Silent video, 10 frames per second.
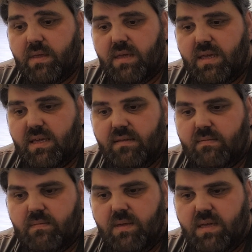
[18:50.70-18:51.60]
he
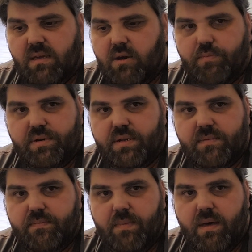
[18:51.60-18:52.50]

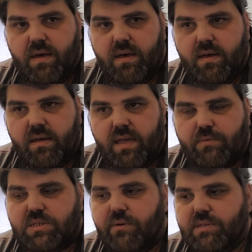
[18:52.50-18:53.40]
opened he
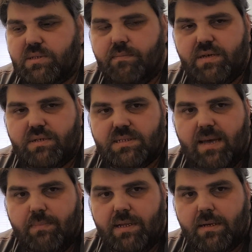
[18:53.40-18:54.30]
was going to build a
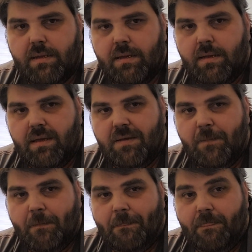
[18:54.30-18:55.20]
Zeppelin,
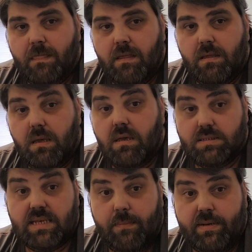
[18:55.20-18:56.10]

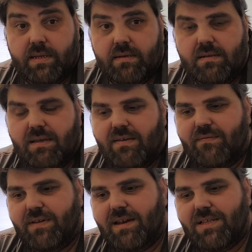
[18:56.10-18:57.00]
a
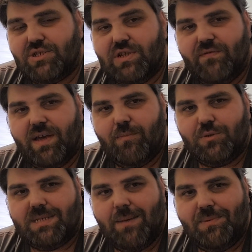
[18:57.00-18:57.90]
financially
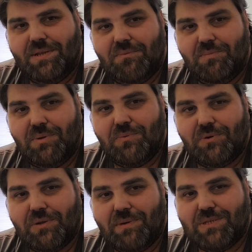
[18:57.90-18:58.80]
viable Zeppelin, and people
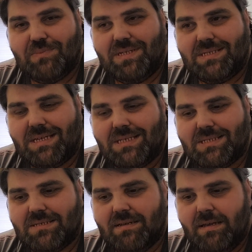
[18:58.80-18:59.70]
were going to be able to buy
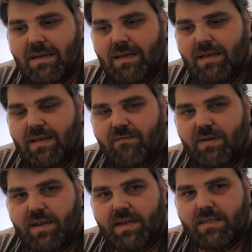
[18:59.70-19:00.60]
tickets to
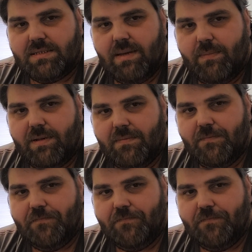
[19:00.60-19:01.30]
fly in a Zeppelin.